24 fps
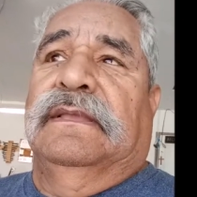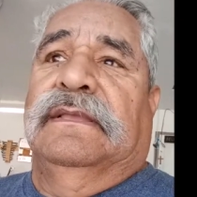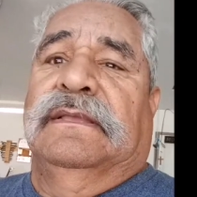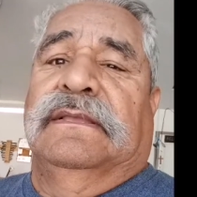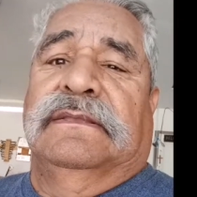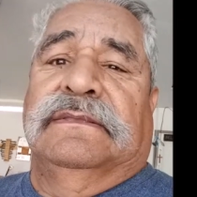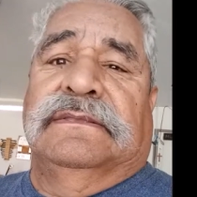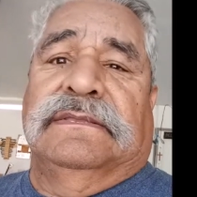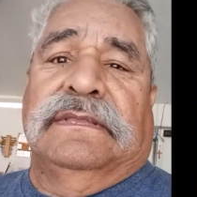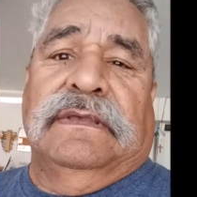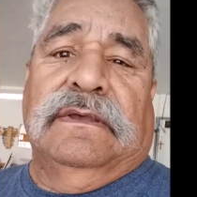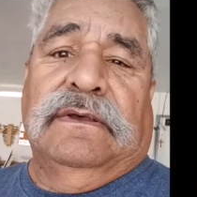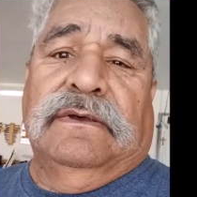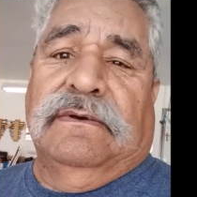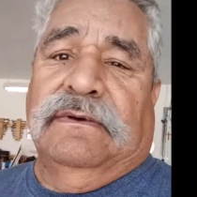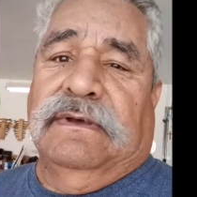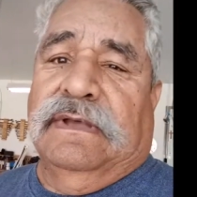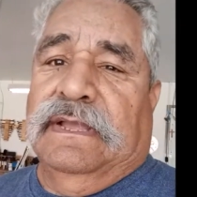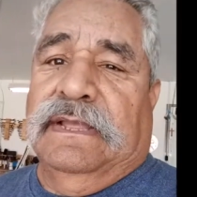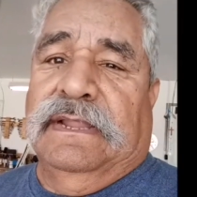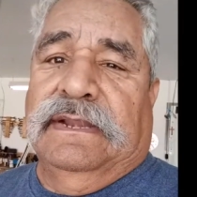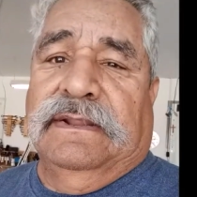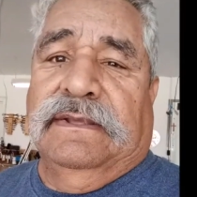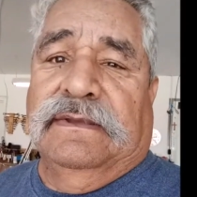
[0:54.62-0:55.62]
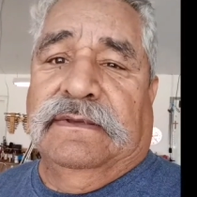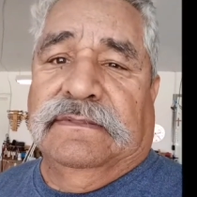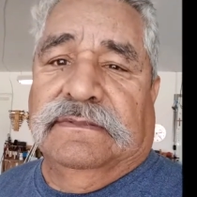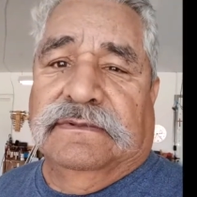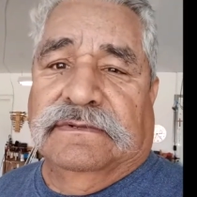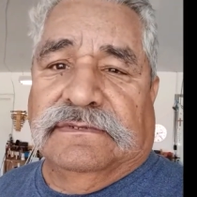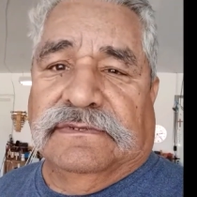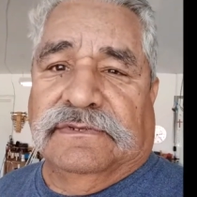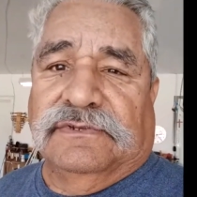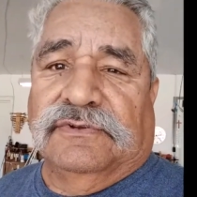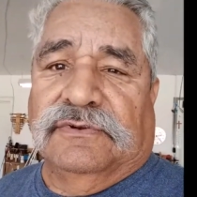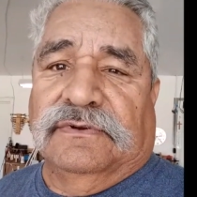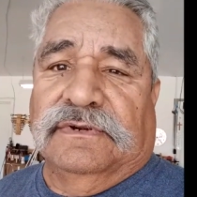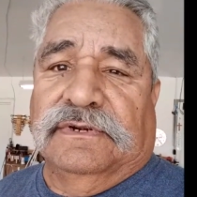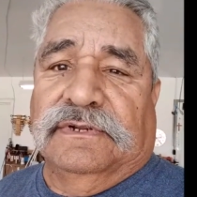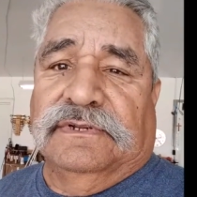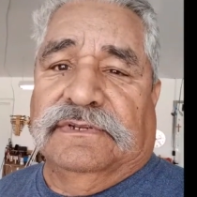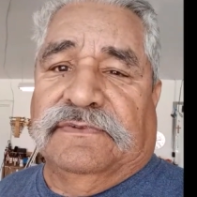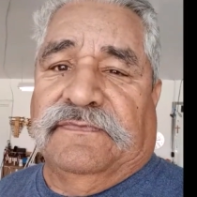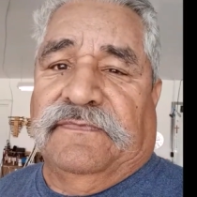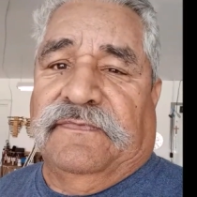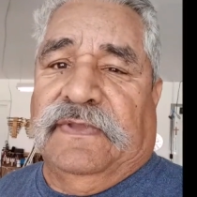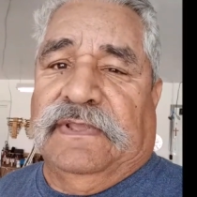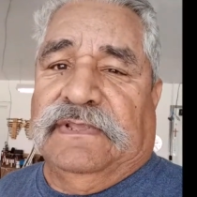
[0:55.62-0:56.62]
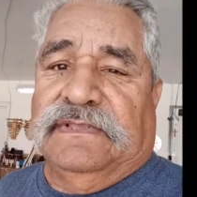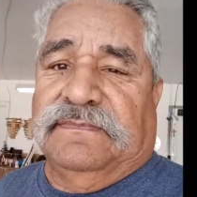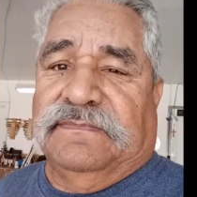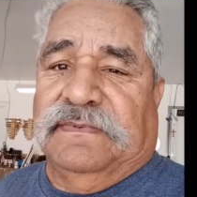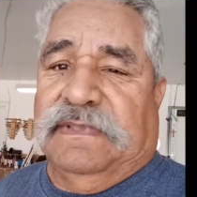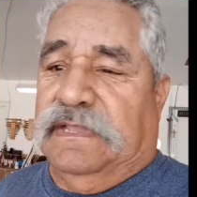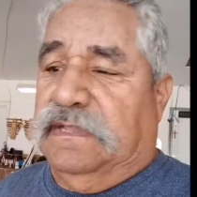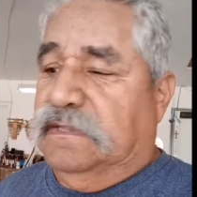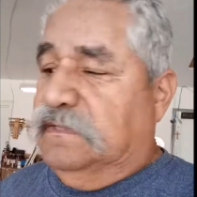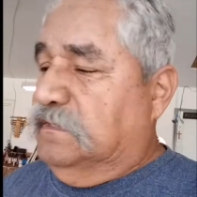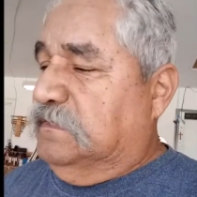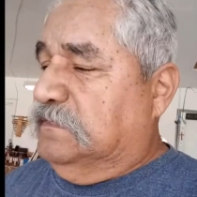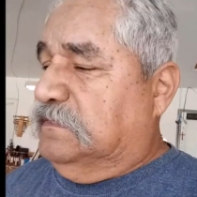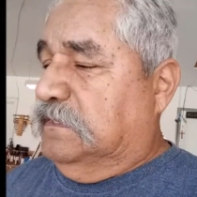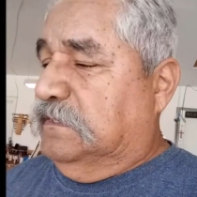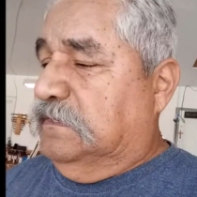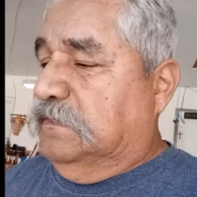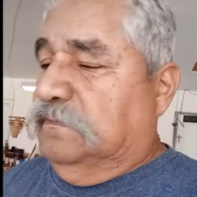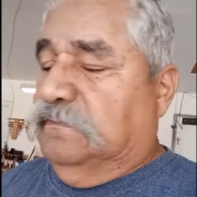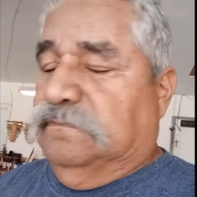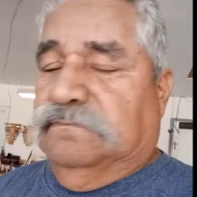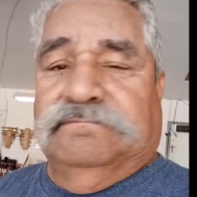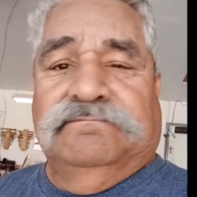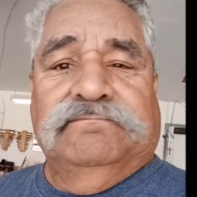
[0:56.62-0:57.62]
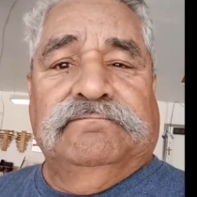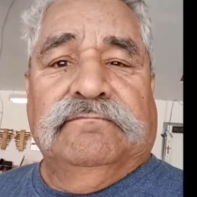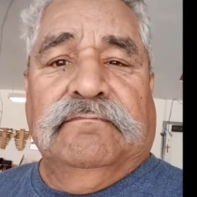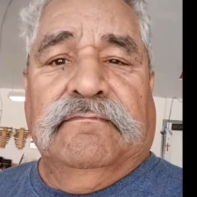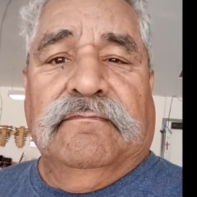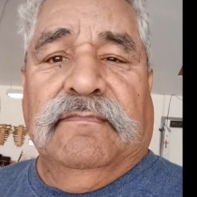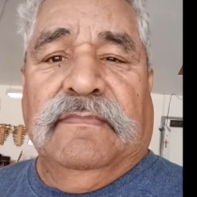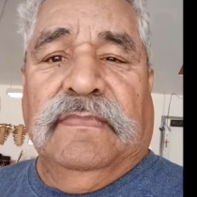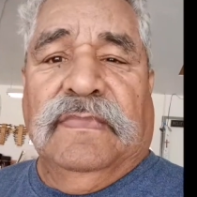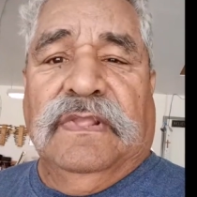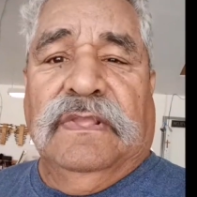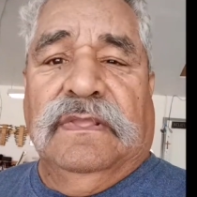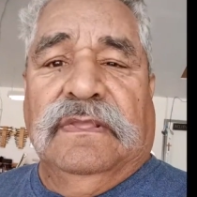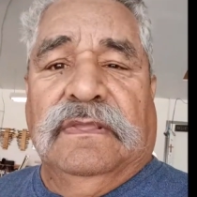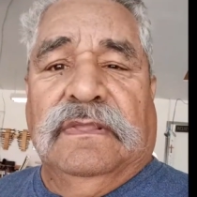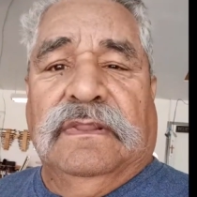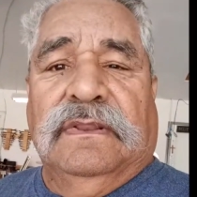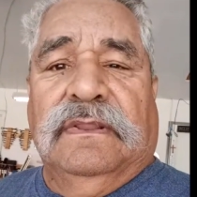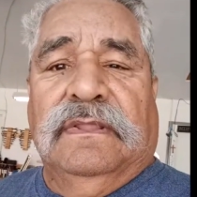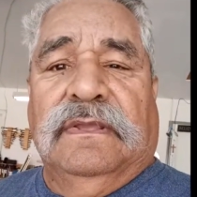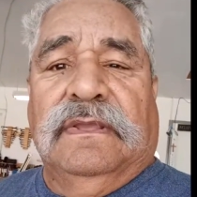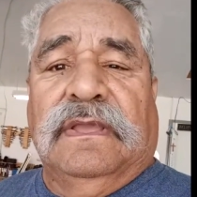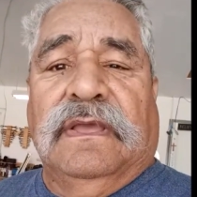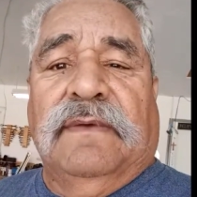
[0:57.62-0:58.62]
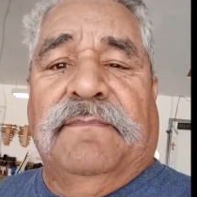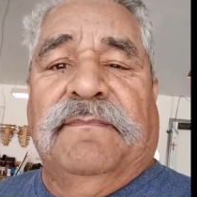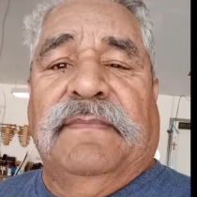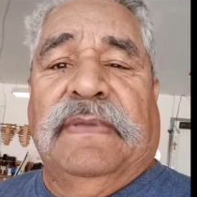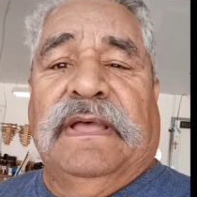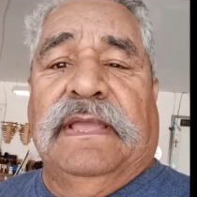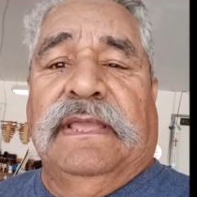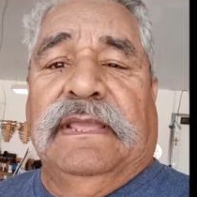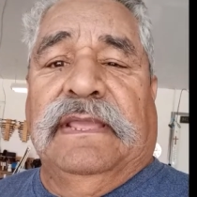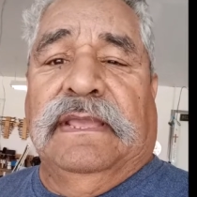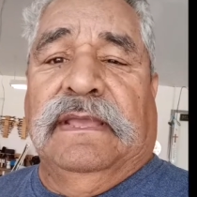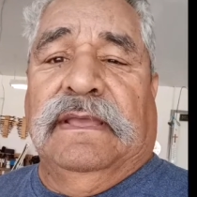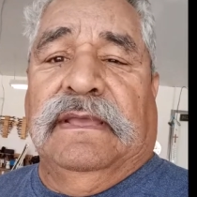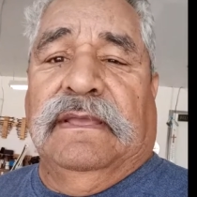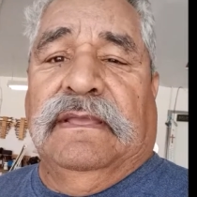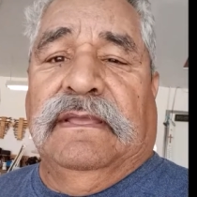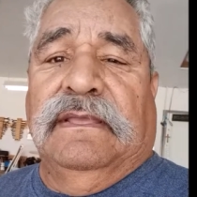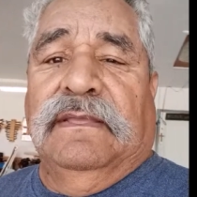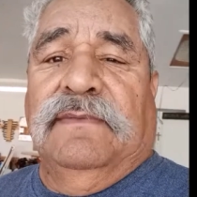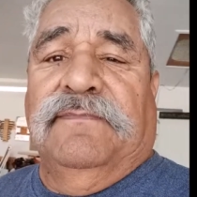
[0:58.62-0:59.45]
So, I know there's a shortage of face masks, so look up my